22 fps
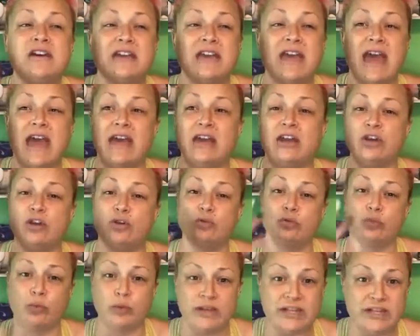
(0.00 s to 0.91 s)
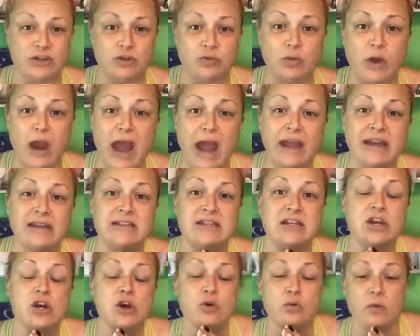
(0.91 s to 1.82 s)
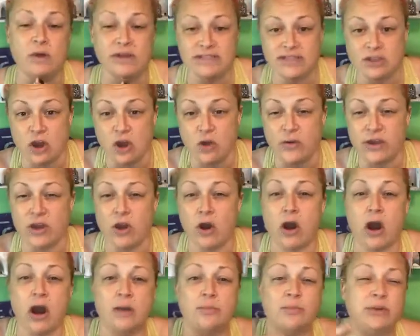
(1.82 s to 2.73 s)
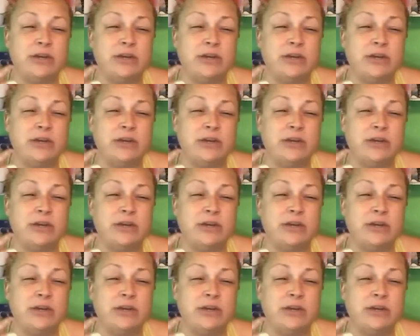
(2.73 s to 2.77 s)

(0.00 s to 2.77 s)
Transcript: can redirect what's going on,